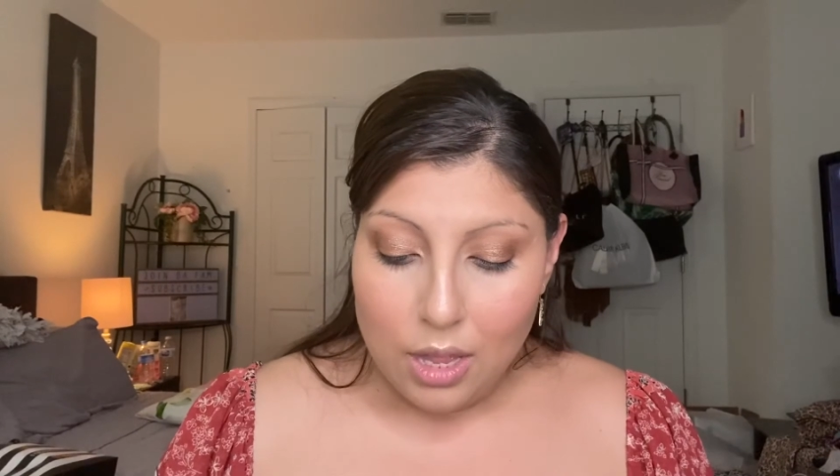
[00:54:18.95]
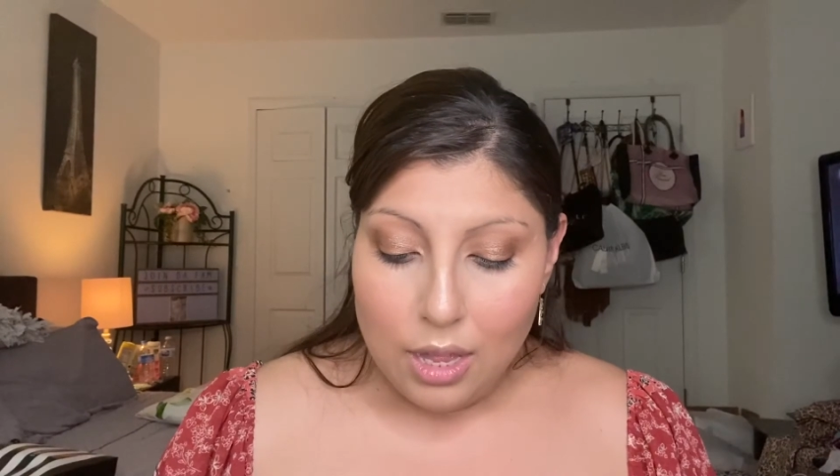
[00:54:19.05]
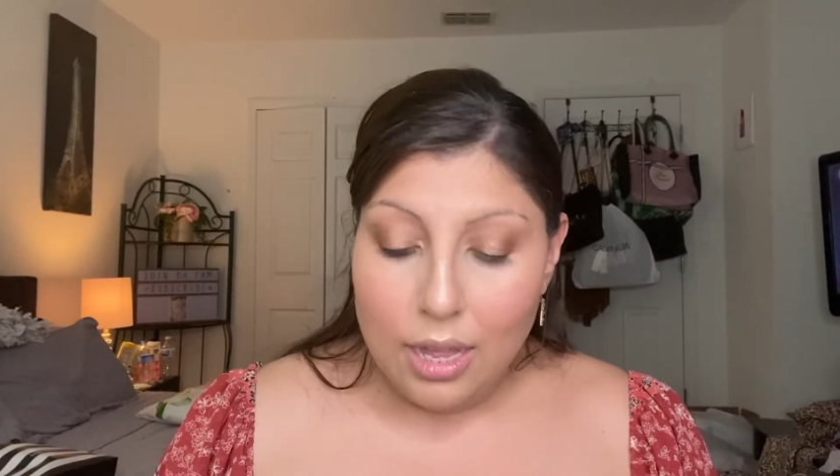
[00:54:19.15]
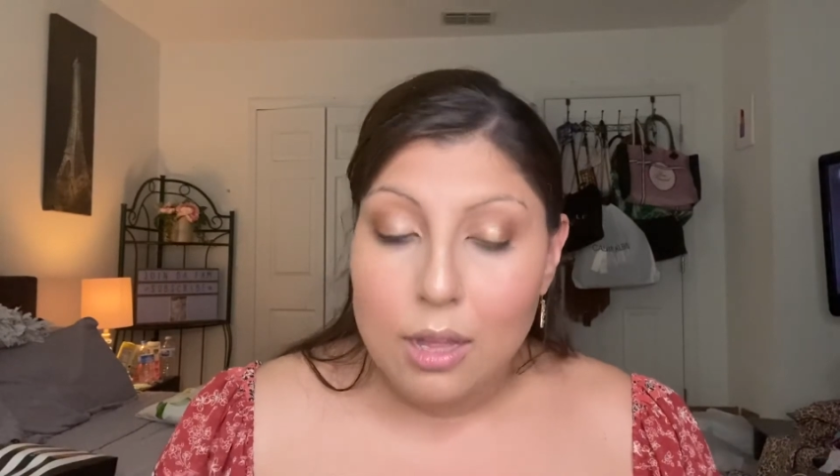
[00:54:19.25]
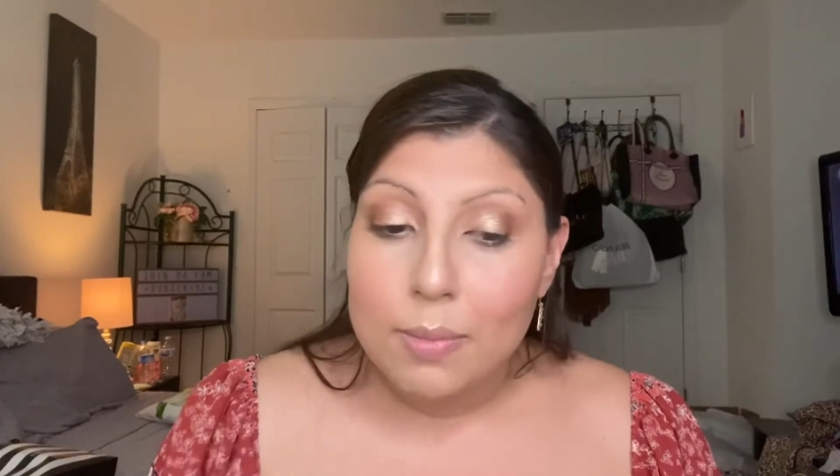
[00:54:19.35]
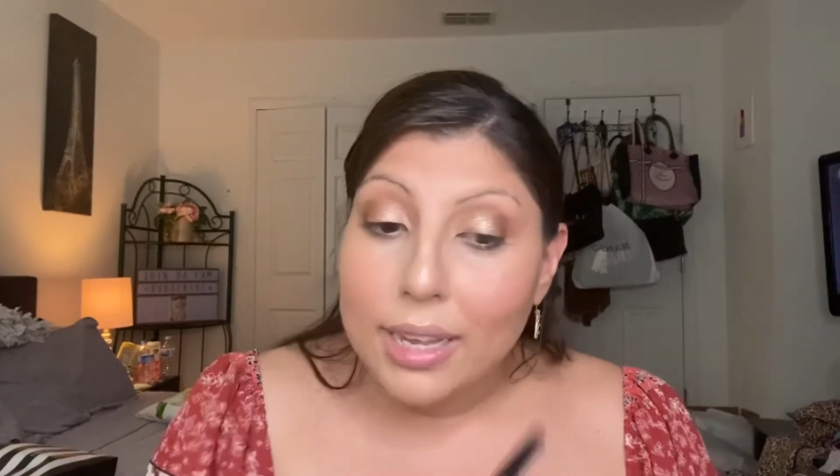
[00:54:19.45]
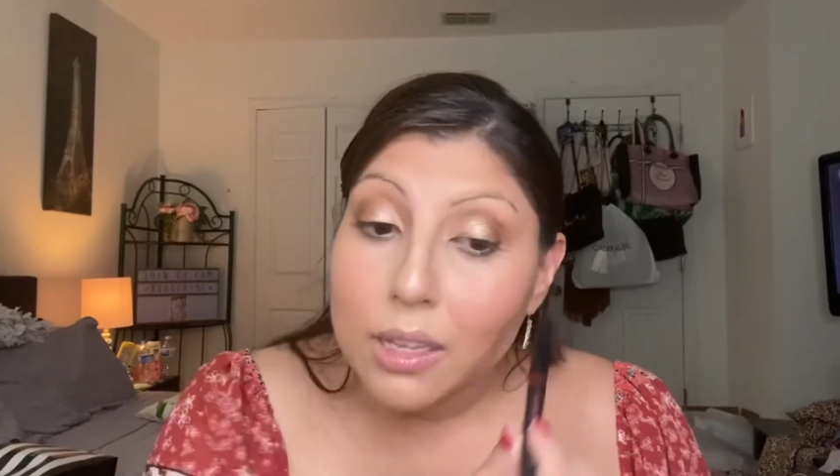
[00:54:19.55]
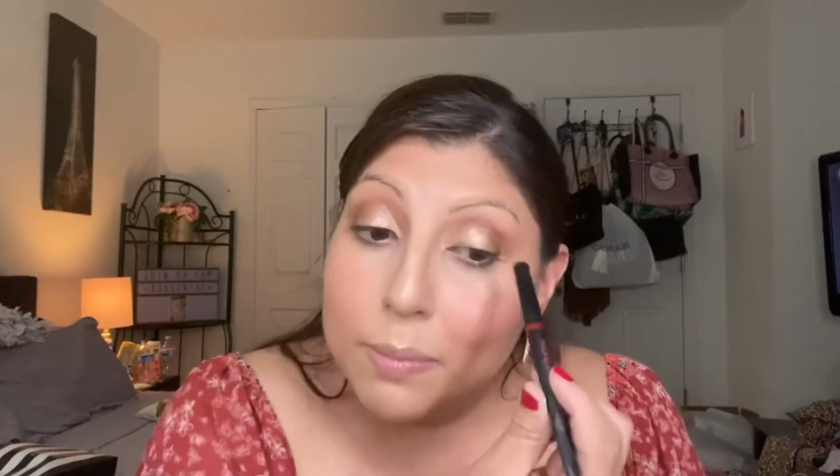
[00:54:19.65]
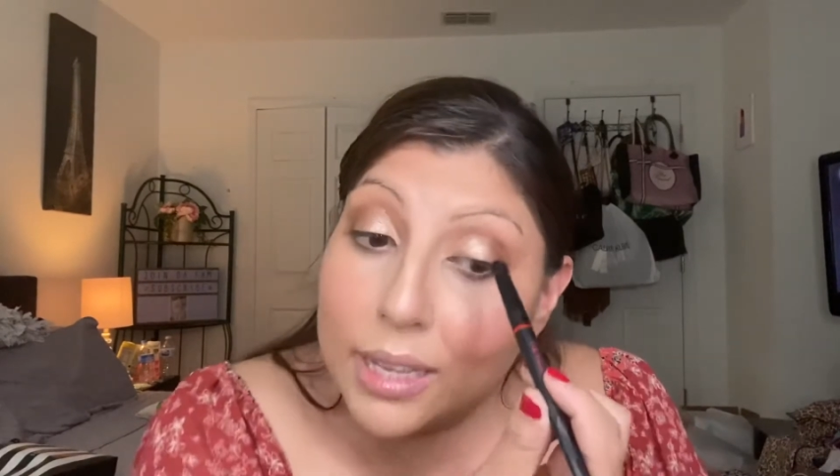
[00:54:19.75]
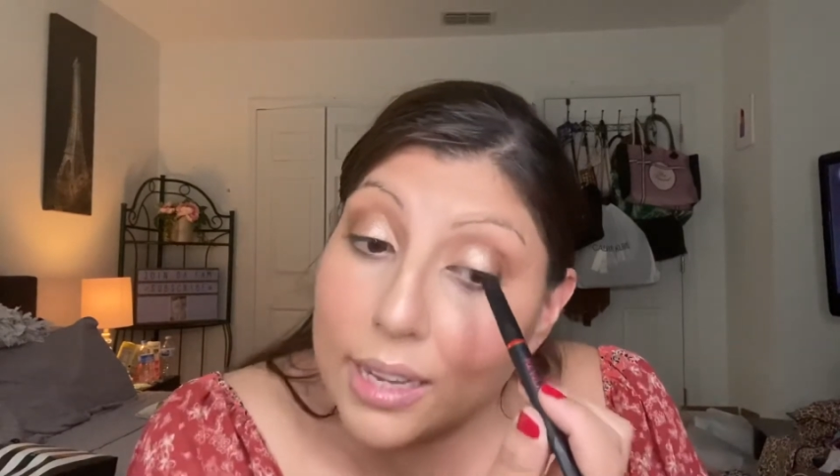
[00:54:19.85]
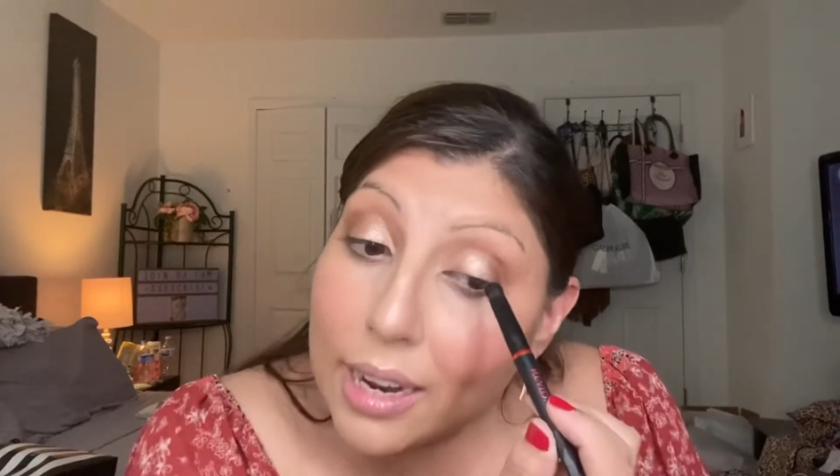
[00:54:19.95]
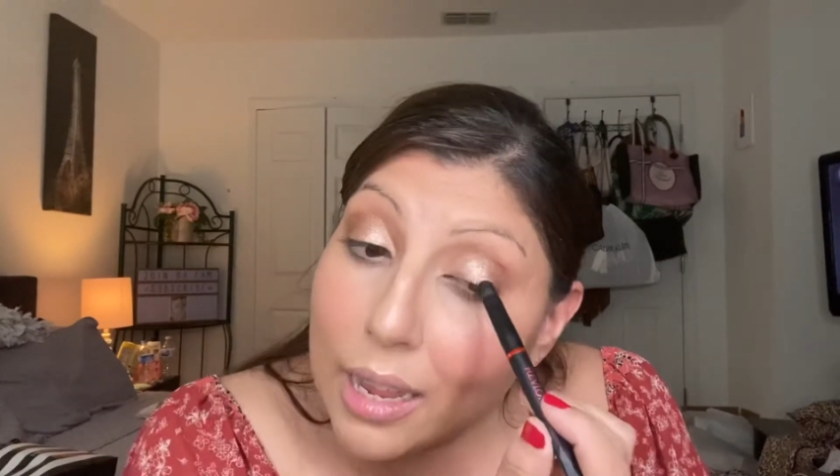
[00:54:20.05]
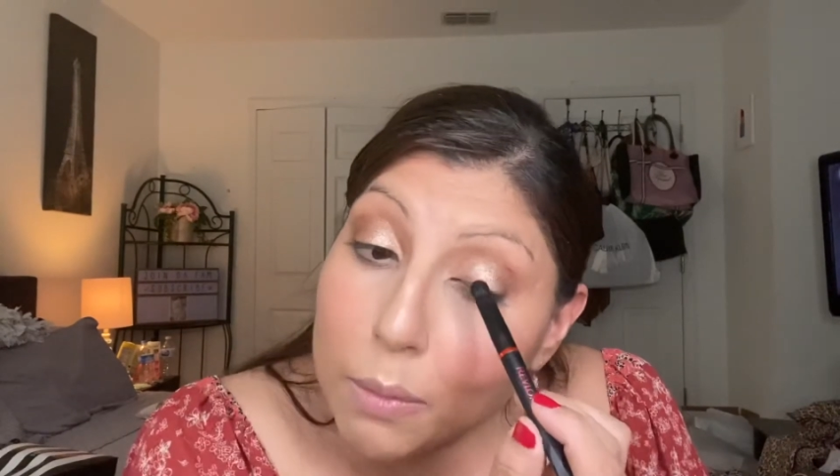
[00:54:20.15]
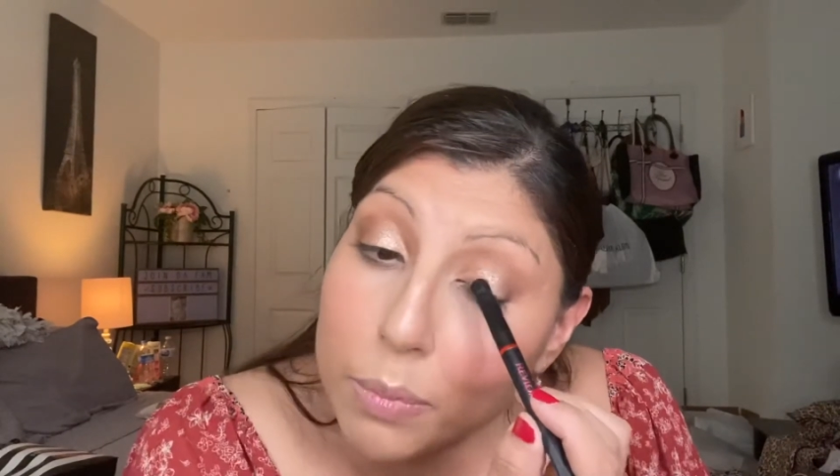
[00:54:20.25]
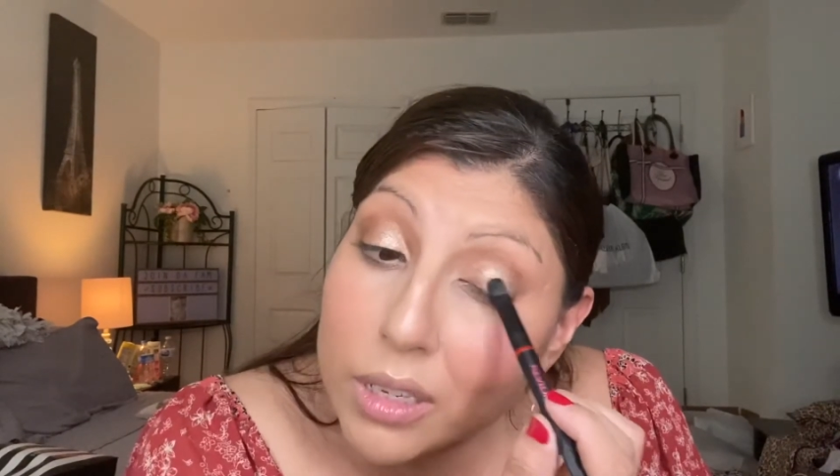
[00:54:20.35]
I can make it
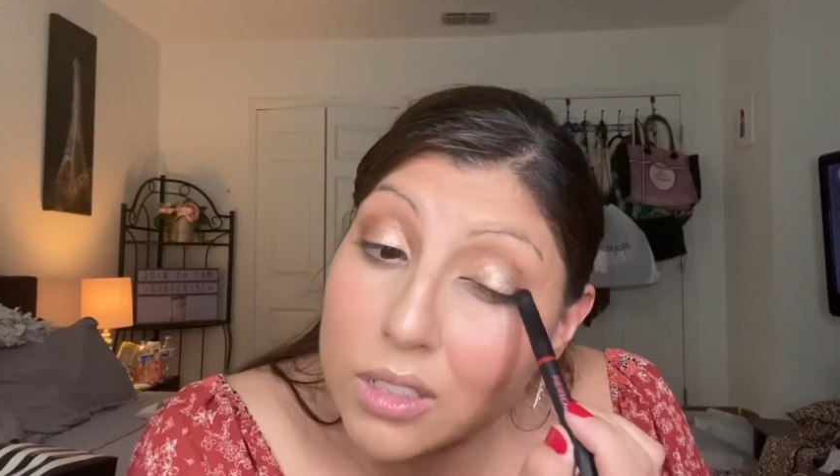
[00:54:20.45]
happen,